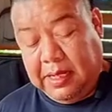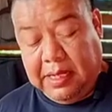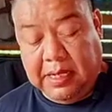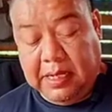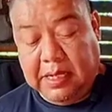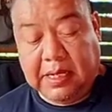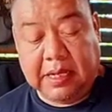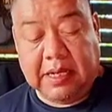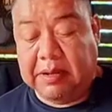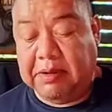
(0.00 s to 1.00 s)
And
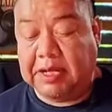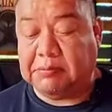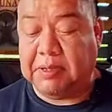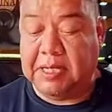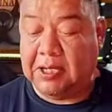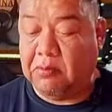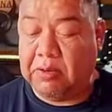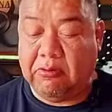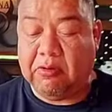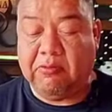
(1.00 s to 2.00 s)
uh, let me explain a little
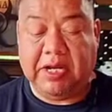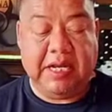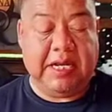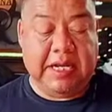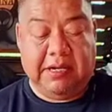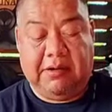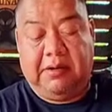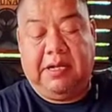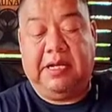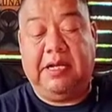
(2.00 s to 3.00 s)
bit of what we did here
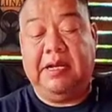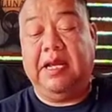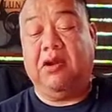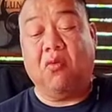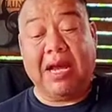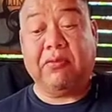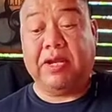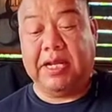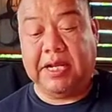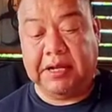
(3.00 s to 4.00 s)
uh, and why
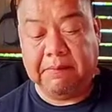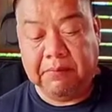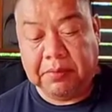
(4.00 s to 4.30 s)
we did it.